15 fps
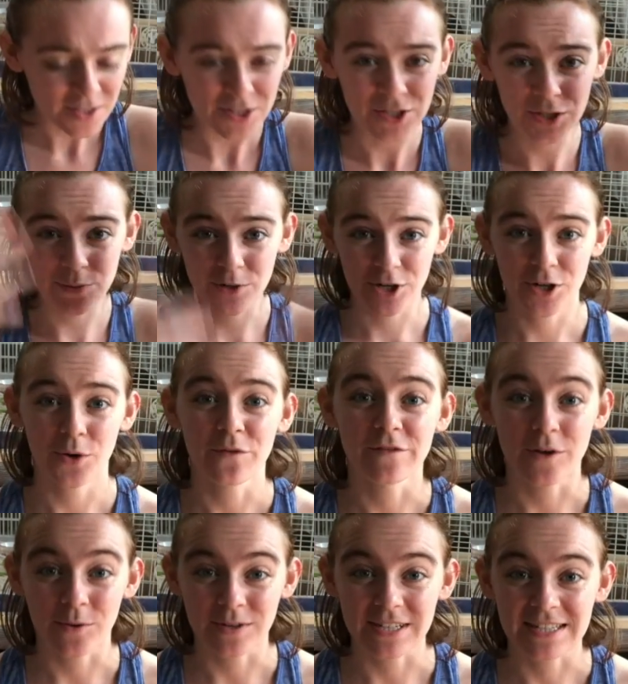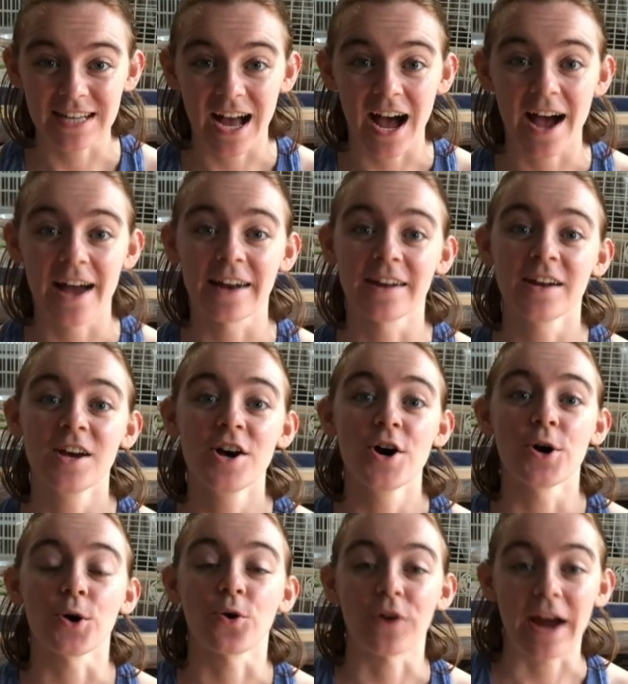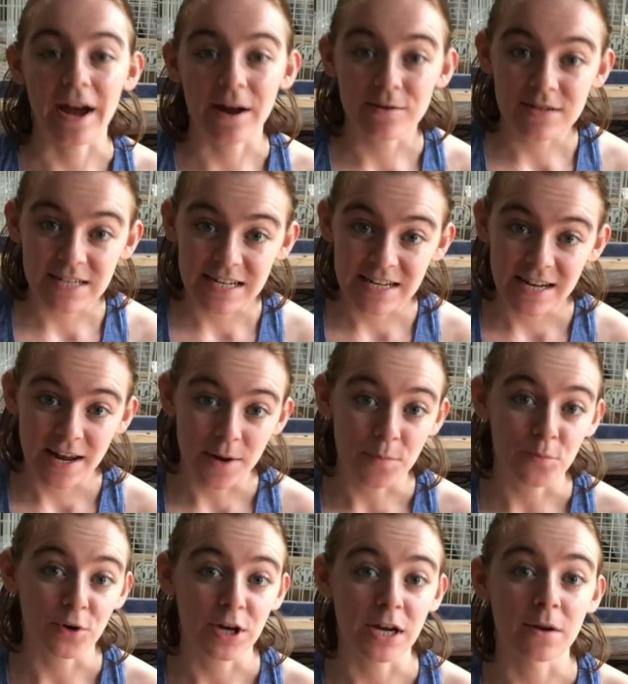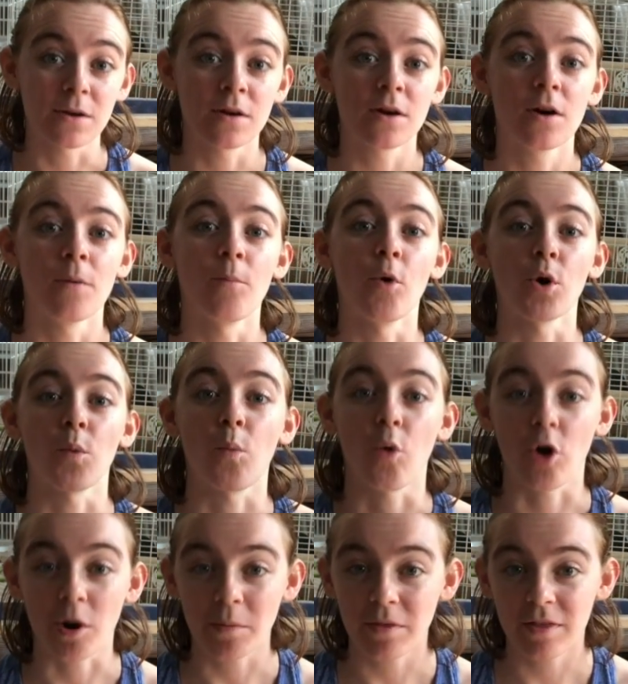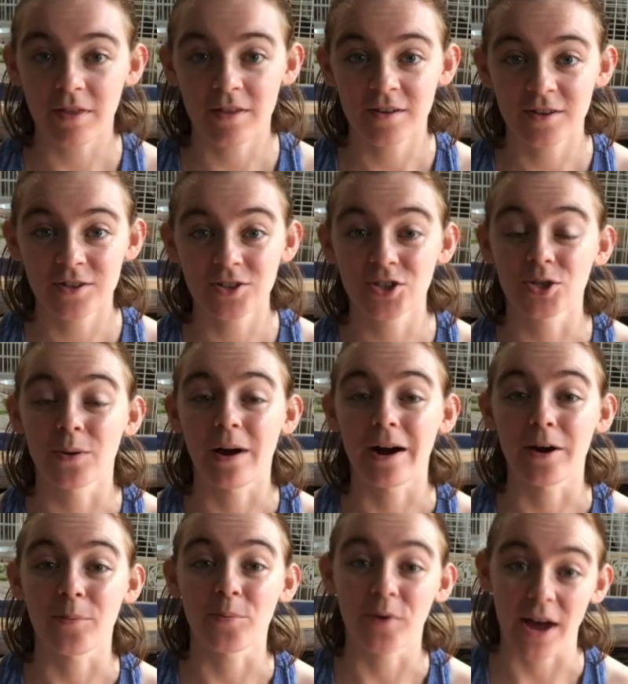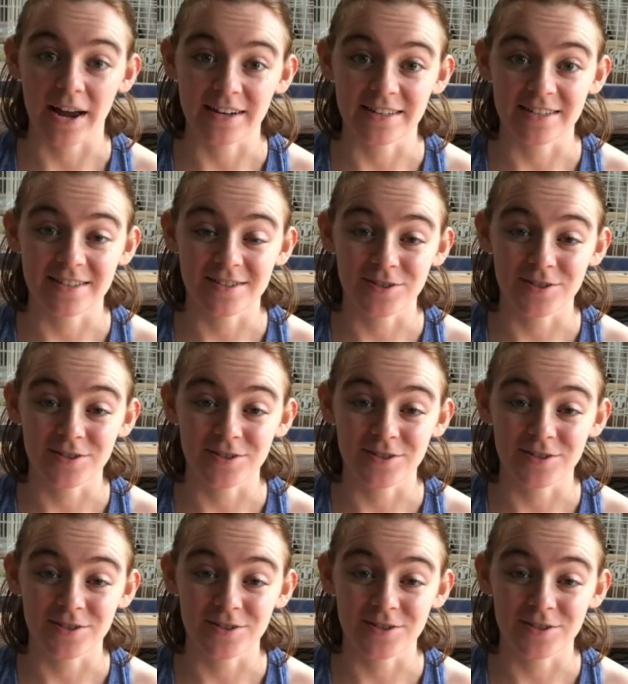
So we're going to focus on grounding and bringing more warmth to our practice.